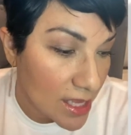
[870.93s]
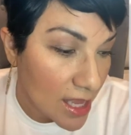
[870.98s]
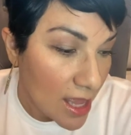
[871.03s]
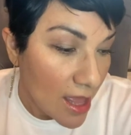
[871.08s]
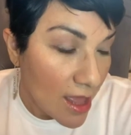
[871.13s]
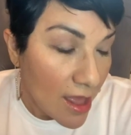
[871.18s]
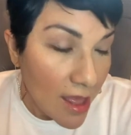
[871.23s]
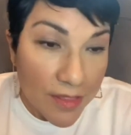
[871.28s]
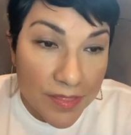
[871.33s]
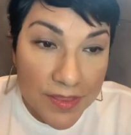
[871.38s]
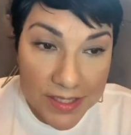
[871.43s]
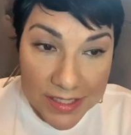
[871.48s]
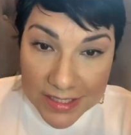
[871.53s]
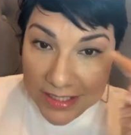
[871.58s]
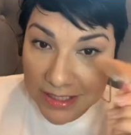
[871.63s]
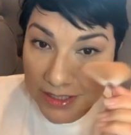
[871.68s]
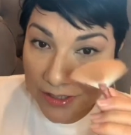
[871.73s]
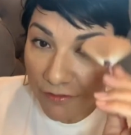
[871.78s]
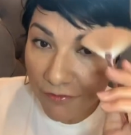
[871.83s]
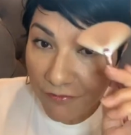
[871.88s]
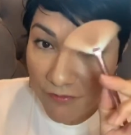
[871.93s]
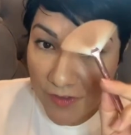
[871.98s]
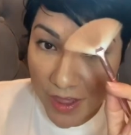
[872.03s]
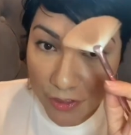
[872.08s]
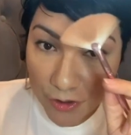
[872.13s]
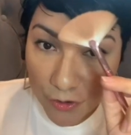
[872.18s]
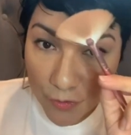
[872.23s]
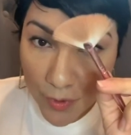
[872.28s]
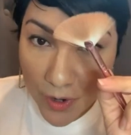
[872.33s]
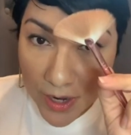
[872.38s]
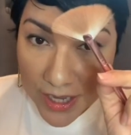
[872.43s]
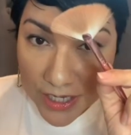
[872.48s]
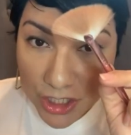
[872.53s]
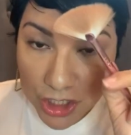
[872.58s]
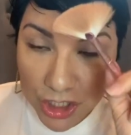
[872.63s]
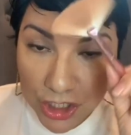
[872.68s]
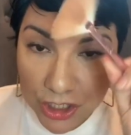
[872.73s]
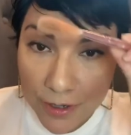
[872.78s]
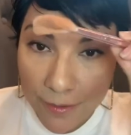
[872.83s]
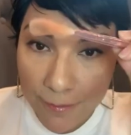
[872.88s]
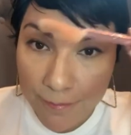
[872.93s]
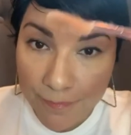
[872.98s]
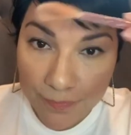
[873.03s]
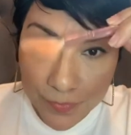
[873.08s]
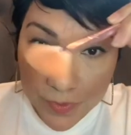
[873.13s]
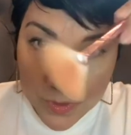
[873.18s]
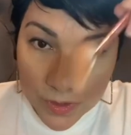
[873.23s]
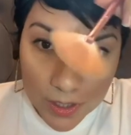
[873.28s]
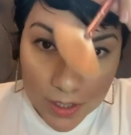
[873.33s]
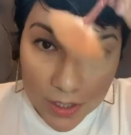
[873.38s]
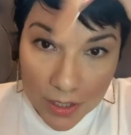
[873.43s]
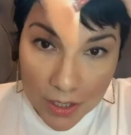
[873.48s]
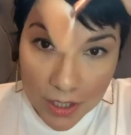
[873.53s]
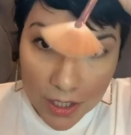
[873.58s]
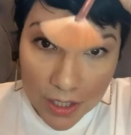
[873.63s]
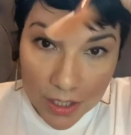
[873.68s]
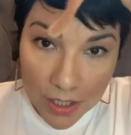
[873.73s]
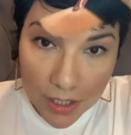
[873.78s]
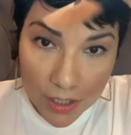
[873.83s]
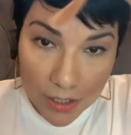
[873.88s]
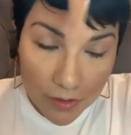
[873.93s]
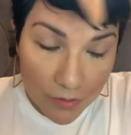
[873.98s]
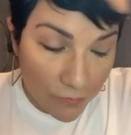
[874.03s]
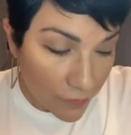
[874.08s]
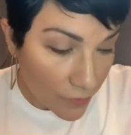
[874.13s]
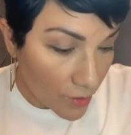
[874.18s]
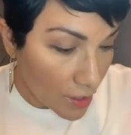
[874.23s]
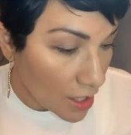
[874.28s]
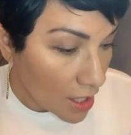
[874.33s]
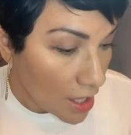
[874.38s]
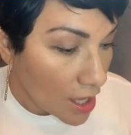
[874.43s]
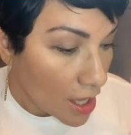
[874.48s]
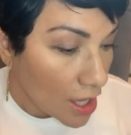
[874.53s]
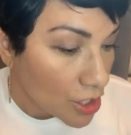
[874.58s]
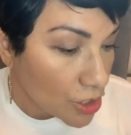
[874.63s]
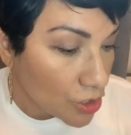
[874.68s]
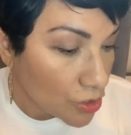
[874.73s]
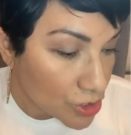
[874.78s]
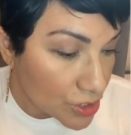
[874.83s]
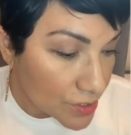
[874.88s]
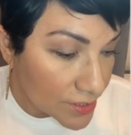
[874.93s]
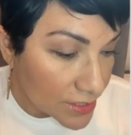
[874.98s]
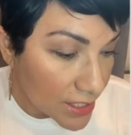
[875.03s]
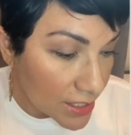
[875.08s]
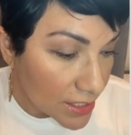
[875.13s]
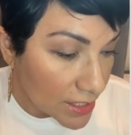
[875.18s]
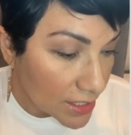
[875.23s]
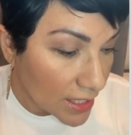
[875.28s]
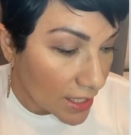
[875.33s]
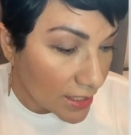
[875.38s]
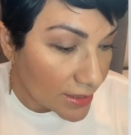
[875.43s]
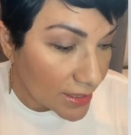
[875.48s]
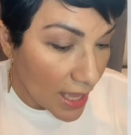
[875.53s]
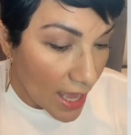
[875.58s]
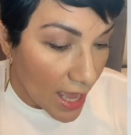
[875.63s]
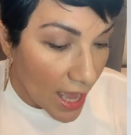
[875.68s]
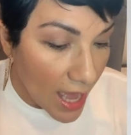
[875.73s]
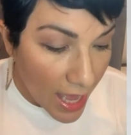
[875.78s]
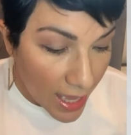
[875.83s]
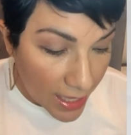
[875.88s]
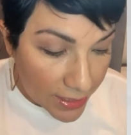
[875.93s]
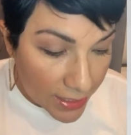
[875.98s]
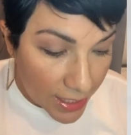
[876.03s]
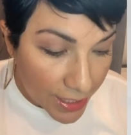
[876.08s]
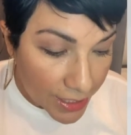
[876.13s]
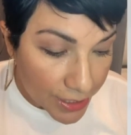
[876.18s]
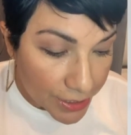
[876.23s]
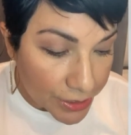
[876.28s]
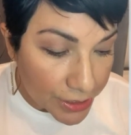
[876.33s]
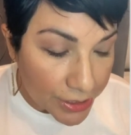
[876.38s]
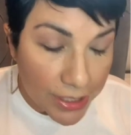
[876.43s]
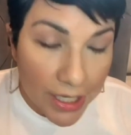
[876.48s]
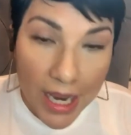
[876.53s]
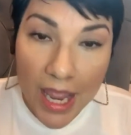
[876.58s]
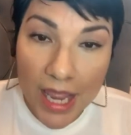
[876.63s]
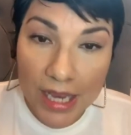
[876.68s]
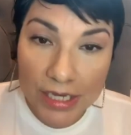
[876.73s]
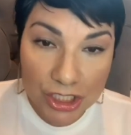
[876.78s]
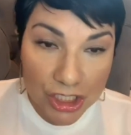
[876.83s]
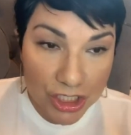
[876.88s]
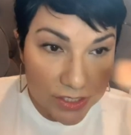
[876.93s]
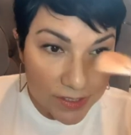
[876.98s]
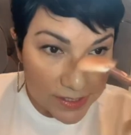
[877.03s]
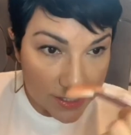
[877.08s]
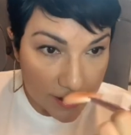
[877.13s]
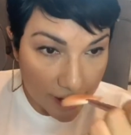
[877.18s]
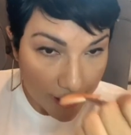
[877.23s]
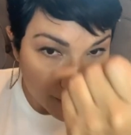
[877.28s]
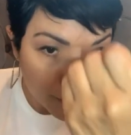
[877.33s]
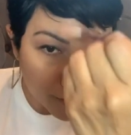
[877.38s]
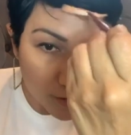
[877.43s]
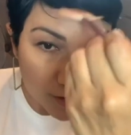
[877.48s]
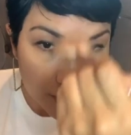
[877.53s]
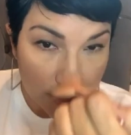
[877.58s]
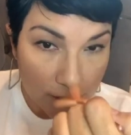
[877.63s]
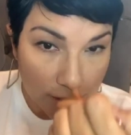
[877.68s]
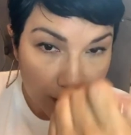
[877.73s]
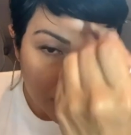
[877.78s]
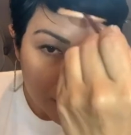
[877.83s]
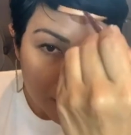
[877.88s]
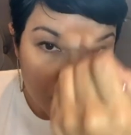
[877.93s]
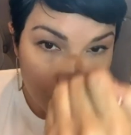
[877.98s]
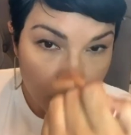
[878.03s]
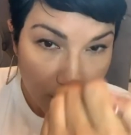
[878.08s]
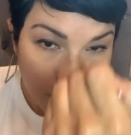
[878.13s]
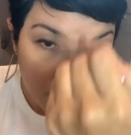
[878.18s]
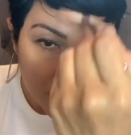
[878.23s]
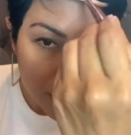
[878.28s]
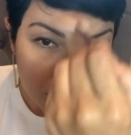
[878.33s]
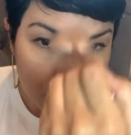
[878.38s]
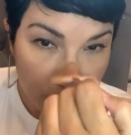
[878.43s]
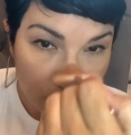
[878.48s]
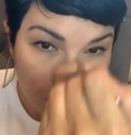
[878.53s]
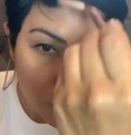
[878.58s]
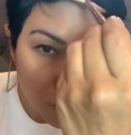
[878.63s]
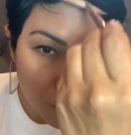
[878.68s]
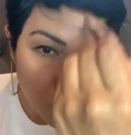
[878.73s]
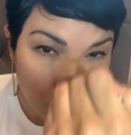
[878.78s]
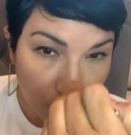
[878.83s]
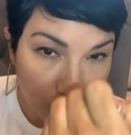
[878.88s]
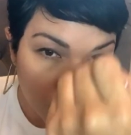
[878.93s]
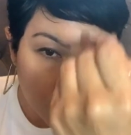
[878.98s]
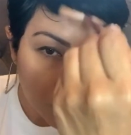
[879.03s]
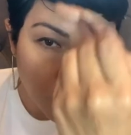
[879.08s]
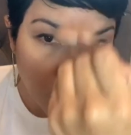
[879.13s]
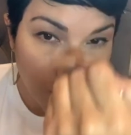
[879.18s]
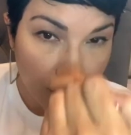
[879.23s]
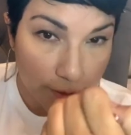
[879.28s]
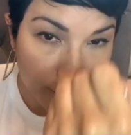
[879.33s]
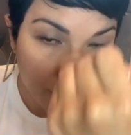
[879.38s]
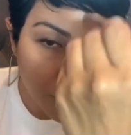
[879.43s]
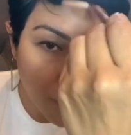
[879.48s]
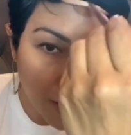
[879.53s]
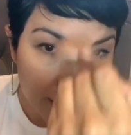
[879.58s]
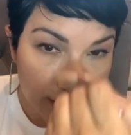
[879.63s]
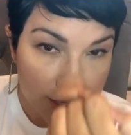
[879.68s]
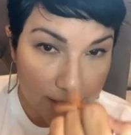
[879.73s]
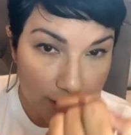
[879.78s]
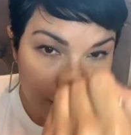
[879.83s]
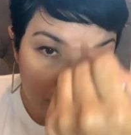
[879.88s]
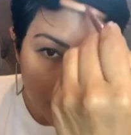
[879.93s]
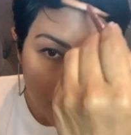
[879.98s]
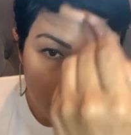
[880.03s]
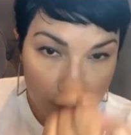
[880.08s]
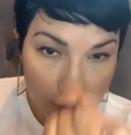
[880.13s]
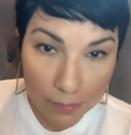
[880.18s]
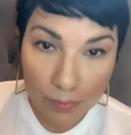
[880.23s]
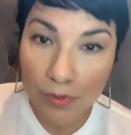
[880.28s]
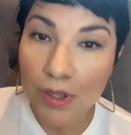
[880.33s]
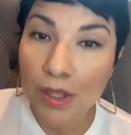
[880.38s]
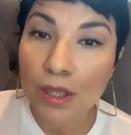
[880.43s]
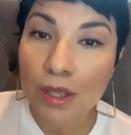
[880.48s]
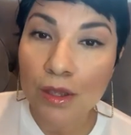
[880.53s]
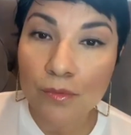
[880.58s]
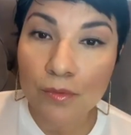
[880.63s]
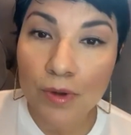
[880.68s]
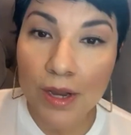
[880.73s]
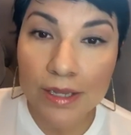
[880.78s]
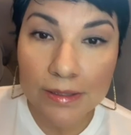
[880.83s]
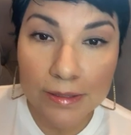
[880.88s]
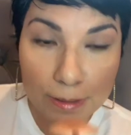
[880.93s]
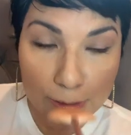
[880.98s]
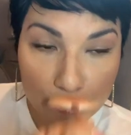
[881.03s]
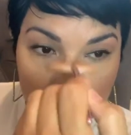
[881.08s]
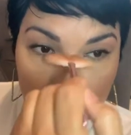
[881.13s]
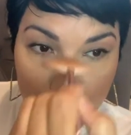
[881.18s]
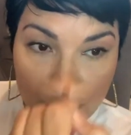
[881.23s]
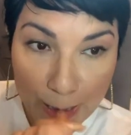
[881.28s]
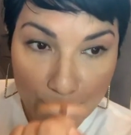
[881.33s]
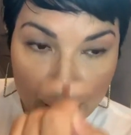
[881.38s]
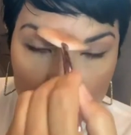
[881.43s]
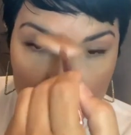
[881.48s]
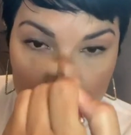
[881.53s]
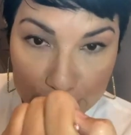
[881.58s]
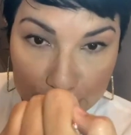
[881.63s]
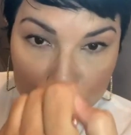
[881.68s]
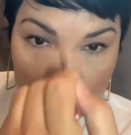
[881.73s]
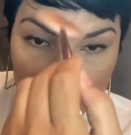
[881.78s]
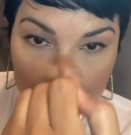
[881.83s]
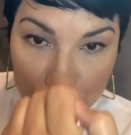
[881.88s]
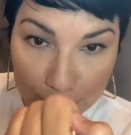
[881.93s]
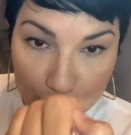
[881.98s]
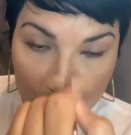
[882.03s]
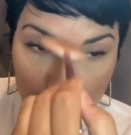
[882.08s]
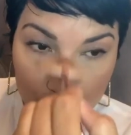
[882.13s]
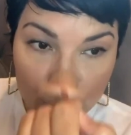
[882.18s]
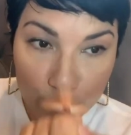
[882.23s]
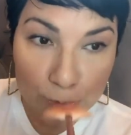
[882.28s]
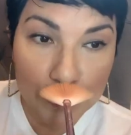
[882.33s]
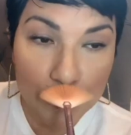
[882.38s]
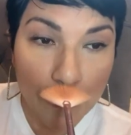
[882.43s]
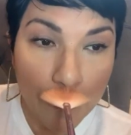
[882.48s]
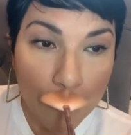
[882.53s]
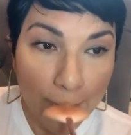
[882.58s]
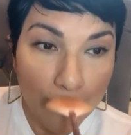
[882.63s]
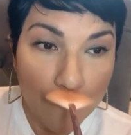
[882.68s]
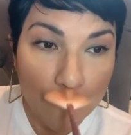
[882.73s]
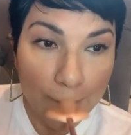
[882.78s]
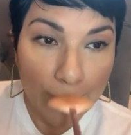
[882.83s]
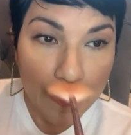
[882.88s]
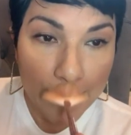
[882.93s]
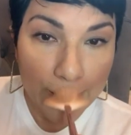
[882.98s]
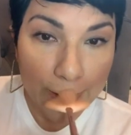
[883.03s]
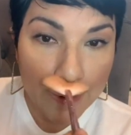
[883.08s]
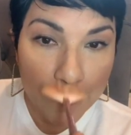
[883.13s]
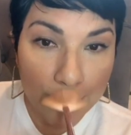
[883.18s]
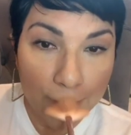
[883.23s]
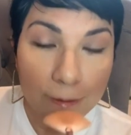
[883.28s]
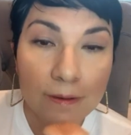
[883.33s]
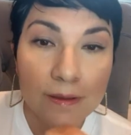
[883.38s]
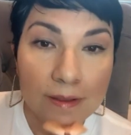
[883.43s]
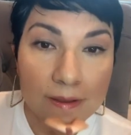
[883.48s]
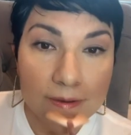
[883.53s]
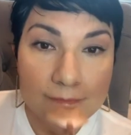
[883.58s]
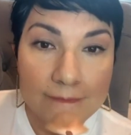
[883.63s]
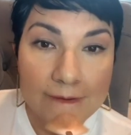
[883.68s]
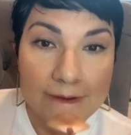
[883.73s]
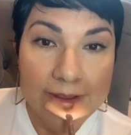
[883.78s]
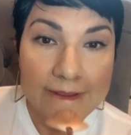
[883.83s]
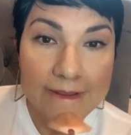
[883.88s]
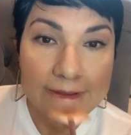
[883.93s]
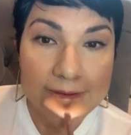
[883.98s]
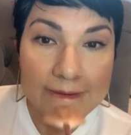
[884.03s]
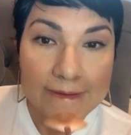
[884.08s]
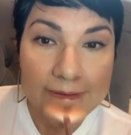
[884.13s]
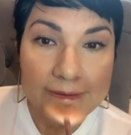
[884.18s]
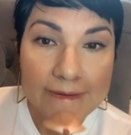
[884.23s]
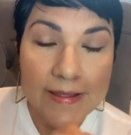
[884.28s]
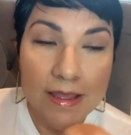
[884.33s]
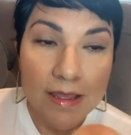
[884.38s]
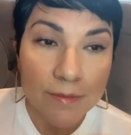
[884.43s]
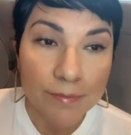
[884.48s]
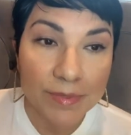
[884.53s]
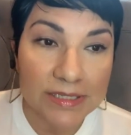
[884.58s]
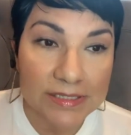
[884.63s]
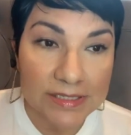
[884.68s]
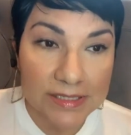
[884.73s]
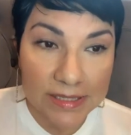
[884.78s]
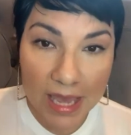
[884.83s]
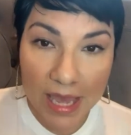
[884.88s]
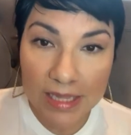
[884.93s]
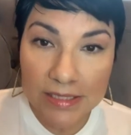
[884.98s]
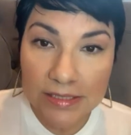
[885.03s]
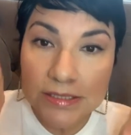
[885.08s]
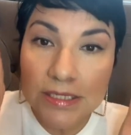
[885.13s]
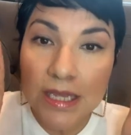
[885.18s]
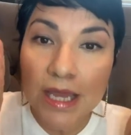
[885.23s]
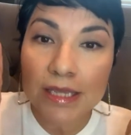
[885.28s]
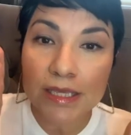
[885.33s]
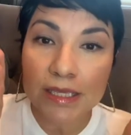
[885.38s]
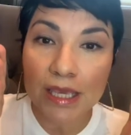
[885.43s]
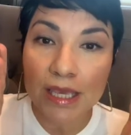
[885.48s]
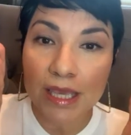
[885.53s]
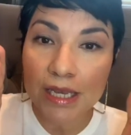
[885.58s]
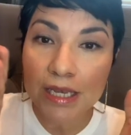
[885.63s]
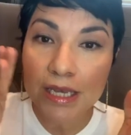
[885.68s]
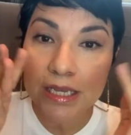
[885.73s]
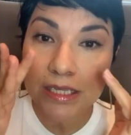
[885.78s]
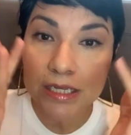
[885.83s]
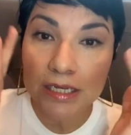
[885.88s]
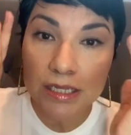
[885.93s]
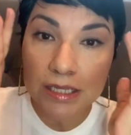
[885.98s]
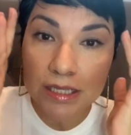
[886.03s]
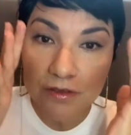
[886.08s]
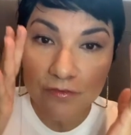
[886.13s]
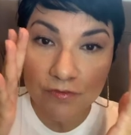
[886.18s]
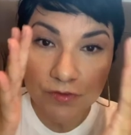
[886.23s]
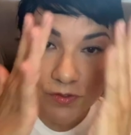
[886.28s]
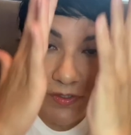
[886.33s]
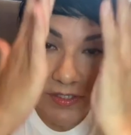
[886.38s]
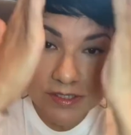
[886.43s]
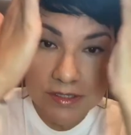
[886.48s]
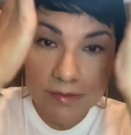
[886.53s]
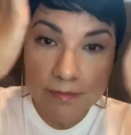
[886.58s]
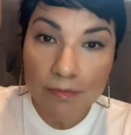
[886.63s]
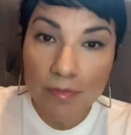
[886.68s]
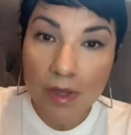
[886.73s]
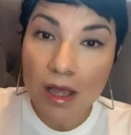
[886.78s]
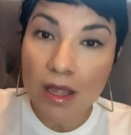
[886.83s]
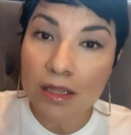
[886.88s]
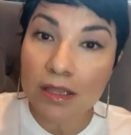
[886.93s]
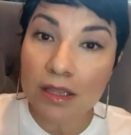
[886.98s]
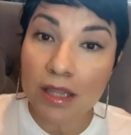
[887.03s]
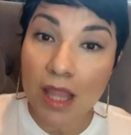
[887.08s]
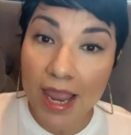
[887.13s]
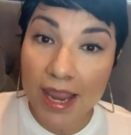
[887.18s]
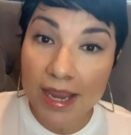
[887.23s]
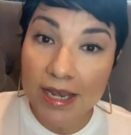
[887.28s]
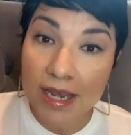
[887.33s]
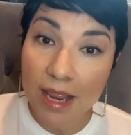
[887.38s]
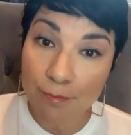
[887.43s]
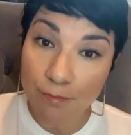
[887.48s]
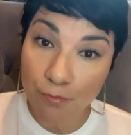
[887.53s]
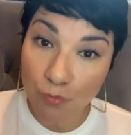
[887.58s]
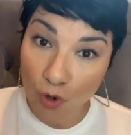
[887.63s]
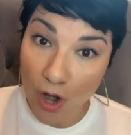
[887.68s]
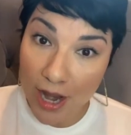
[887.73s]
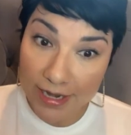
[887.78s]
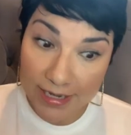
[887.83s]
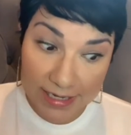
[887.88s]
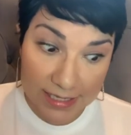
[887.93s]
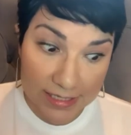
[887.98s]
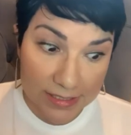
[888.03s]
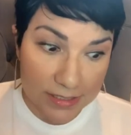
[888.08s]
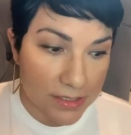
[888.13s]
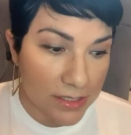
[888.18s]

This little feather brush, love, you're just gonna get that highlighter and just hit it right here where we wanna brighten it up, right there, add it to your nose, right here and right here, because that's, again, gonna give you some light and brightness.